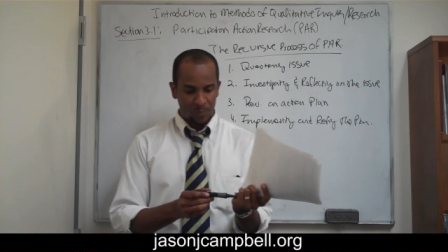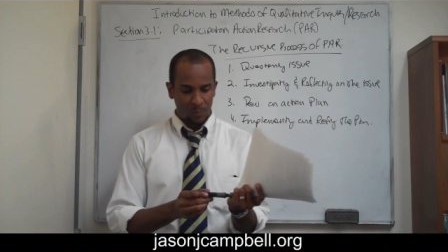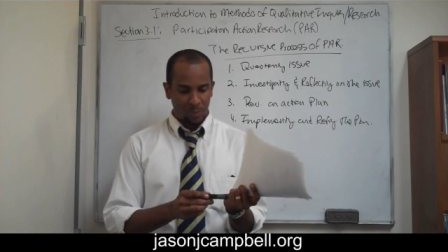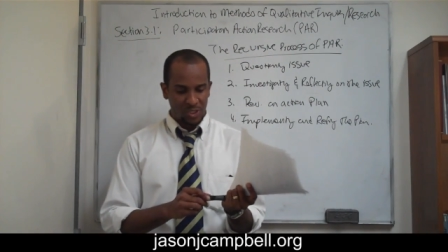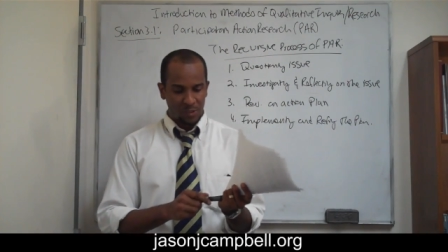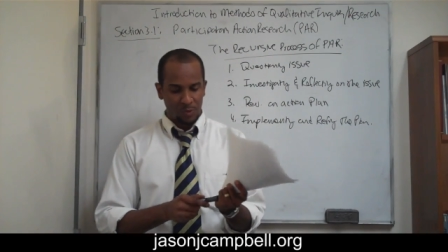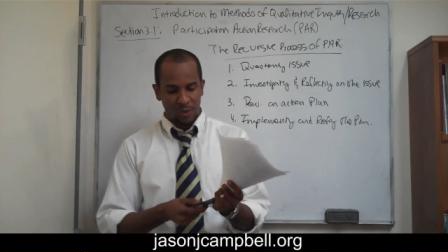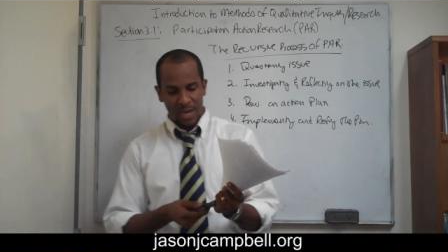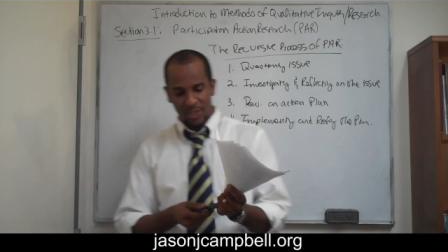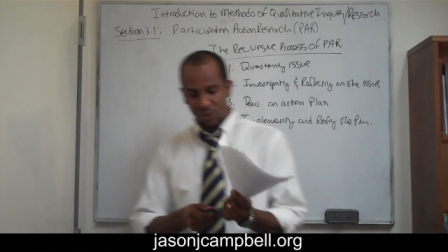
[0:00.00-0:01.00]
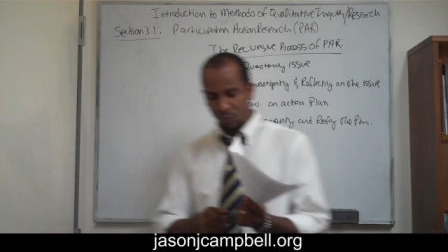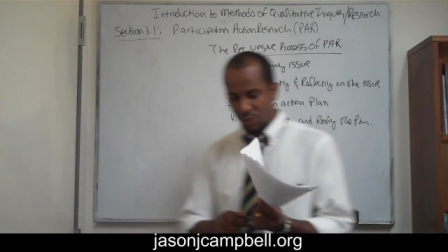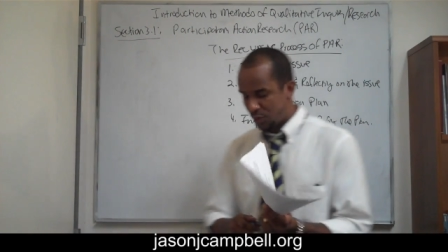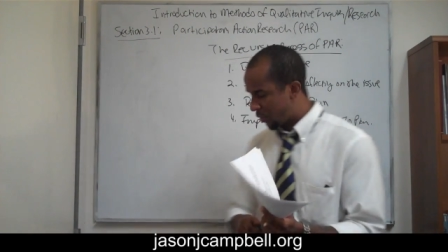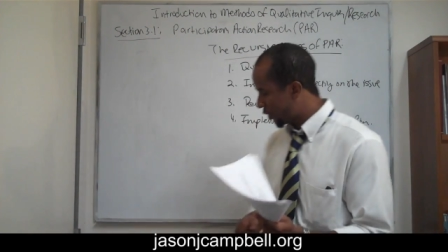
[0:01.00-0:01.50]
participatory action
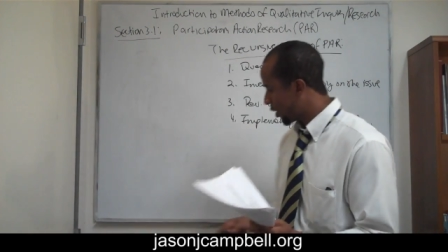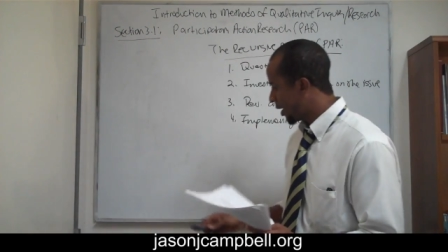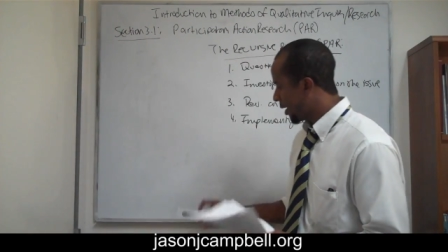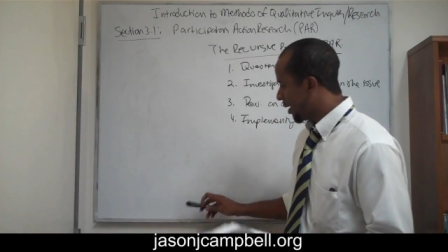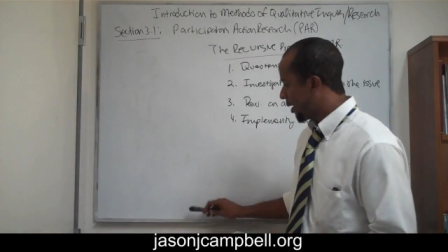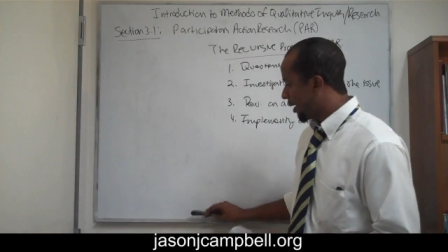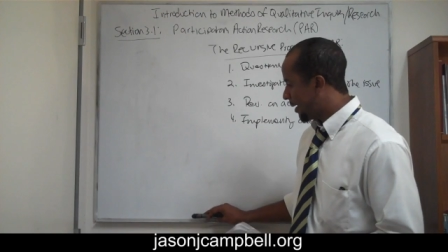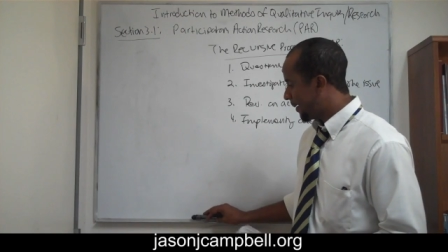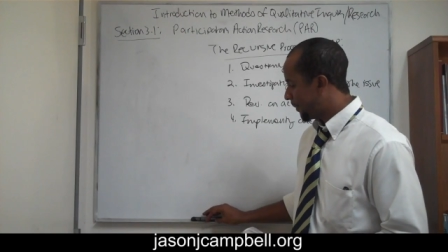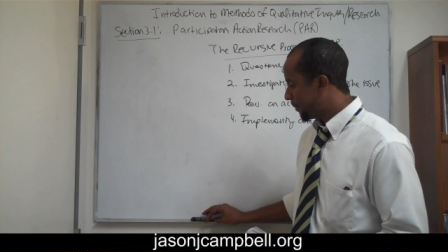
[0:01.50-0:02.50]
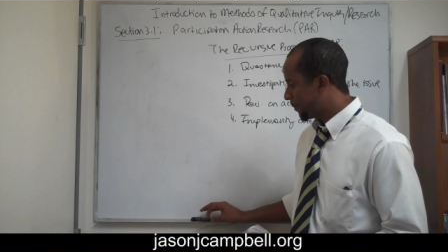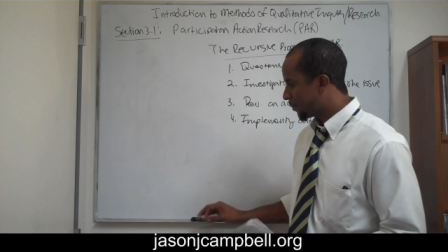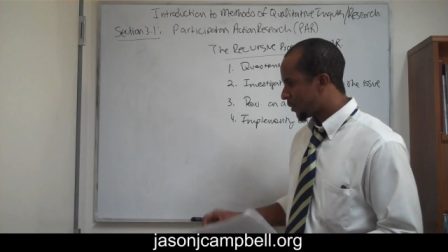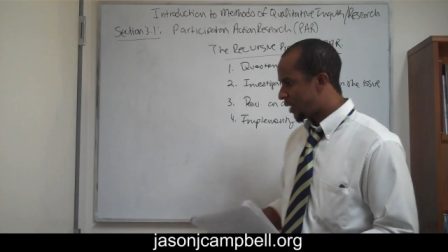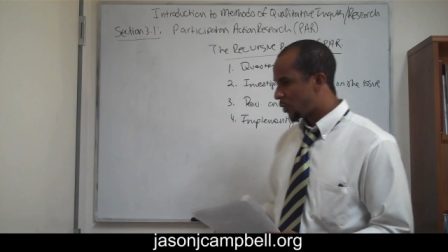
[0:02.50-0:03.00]
research
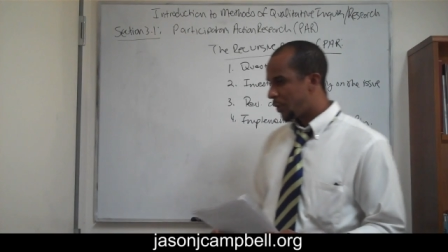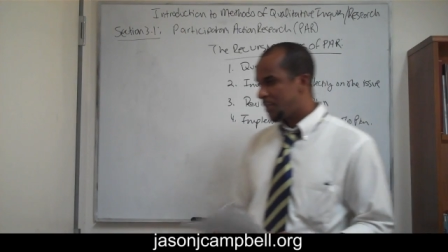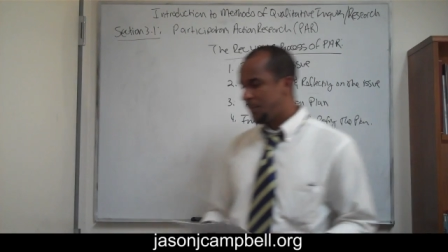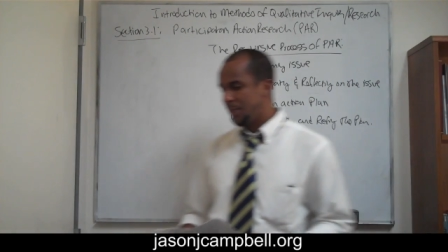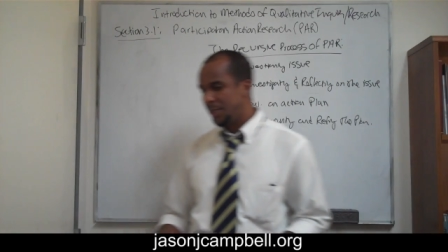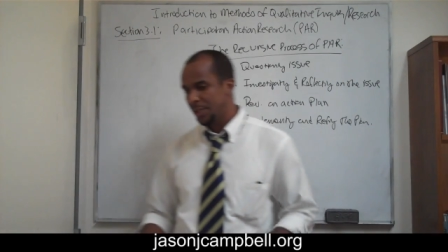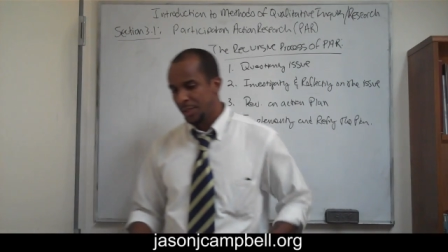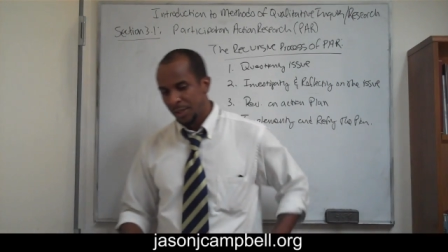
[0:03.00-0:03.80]
um, is going to be